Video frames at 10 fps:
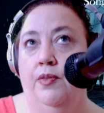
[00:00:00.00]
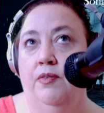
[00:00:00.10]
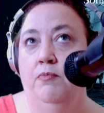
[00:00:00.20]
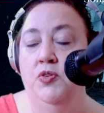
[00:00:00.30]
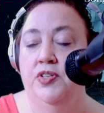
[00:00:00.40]

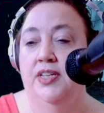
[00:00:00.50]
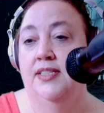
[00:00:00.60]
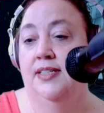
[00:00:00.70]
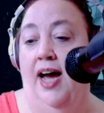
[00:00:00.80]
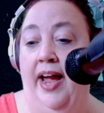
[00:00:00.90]
music
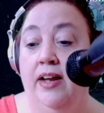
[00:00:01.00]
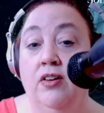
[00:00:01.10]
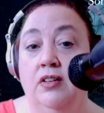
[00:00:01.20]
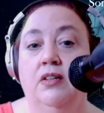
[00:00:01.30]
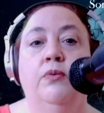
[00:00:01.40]

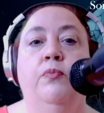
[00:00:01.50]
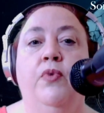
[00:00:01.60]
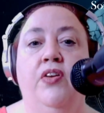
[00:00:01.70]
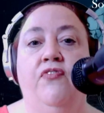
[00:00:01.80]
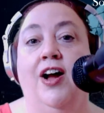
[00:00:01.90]
style
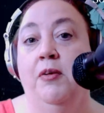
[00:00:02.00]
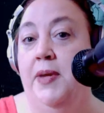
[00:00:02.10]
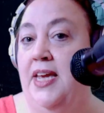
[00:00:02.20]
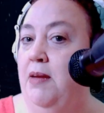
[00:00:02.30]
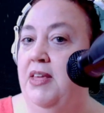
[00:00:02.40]
when funk
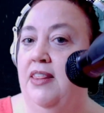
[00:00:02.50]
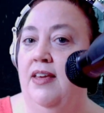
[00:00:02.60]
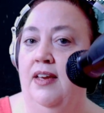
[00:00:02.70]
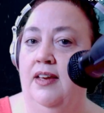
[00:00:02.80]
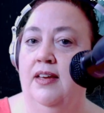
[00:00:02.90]
became a
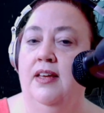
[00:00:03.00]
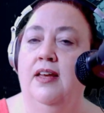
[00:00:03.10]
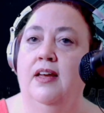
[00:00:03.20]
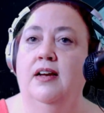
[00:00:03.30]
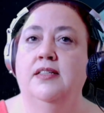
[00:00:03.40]
thing
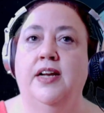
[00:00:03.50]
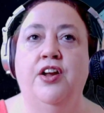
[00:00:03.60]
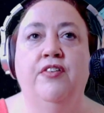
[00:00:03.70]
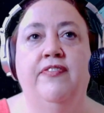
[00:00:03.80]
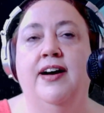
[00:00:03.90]
because i
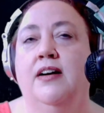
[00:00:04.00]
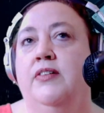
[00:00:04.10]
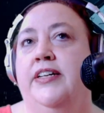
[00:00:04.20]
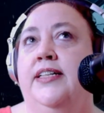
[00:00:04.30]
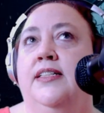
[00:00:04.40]
know funk
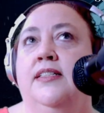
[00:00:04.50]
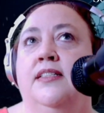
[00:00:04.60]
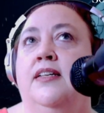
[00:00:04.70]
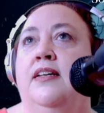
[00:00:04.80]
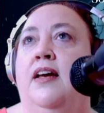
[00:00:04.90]

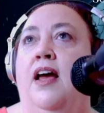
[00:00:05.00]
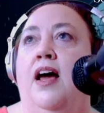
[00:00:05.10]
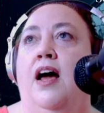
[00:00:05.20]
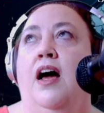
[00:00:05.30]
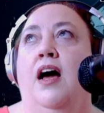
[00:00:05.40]
was
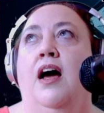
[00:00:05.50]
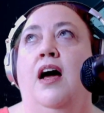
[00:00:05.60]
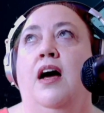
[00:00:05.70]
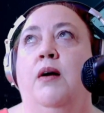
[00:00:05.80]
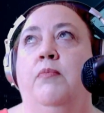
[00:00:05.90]

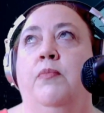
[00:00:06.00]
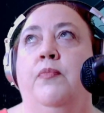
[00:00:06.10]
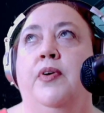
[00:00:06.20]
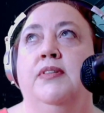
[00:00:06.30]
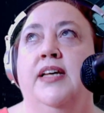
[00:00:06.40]
um,
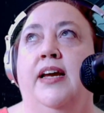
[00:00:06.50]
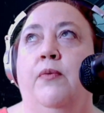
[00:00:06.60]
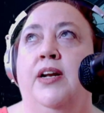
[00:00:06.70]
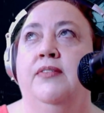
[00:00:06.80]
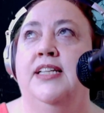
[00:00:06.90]
it was like
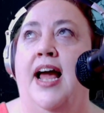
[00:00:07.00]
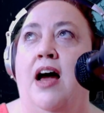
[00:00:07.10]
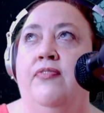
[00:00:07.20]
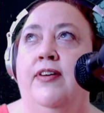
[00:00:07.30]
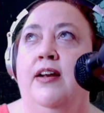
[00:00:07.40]
what it was an
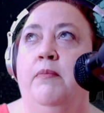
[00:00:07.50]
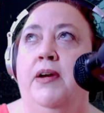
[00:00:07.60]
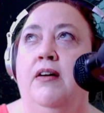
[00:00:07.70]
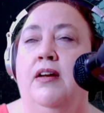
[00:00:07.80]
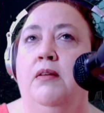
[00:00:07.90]
african
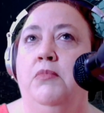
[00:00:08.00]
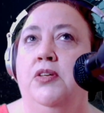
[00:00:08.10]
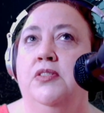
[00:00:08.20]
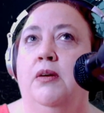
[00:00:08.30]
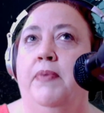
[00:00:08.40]
american
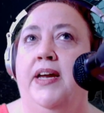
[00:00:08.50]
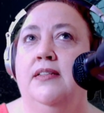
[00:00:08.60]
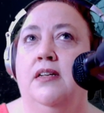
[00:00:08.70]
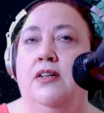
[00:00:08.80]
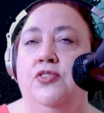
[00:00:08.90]
music
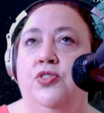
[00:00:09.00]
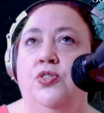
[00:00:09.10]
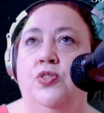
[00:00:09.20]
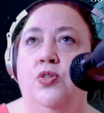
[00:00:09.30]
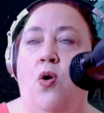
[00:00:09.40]
based on
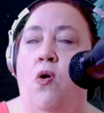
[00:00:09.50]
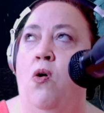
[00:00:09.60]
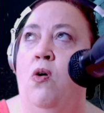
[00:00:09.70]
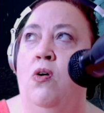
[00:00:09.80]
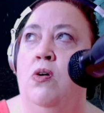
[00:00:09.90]

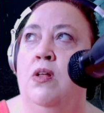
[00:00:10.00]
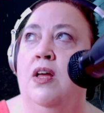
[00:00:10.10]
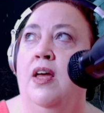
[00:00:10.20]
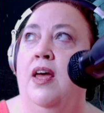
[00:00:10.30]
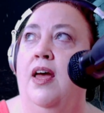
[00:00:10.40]
soul
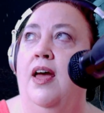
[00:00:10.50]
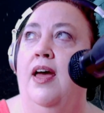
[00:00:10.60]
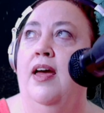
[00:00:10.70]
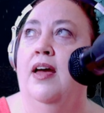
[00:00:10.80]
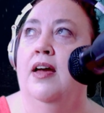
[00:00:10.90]

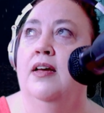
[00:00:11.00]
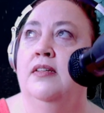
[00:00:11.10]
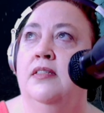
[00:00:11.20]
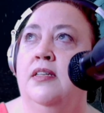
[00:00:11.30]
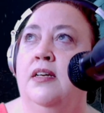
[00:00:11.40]

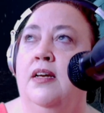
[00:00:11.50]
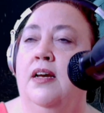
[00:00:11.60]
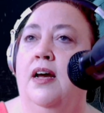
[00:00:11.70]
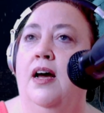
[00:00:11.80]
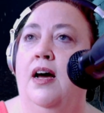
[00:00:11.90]
and
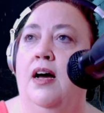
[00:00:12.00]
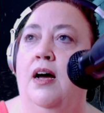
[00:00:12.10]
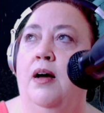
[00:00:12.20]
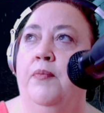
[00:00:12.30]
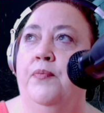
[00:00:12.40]

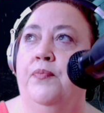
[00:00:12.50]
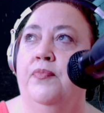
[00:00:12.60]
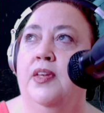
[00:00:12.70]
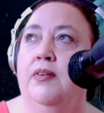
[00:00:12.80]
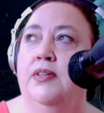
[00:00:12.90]
um,
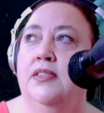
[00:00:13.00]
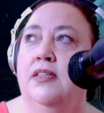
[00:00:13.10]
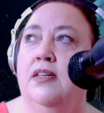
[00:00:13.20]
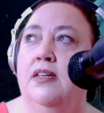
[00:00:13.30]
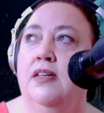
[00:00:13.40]
it was
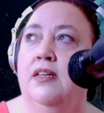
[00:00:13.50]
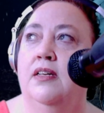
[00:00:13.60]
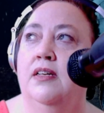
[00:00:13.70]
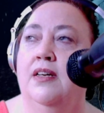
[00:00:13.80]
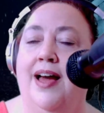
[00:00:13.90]

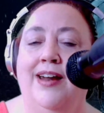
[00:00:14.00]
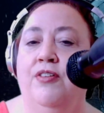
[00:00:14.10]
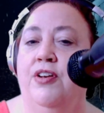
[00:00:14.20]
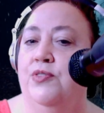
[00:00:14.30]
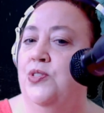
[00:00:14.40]
i
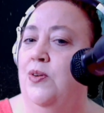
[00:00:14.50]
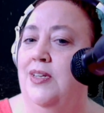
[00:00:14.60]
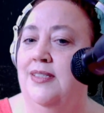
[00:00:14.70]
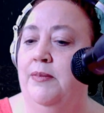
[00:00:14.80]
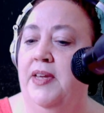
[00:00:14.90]
don't know soul
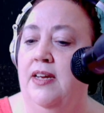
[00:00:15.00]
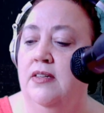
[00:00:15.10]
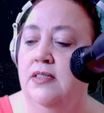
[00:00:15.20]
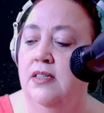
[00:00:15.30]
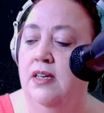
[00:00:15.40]
and something
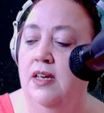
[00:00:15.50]
else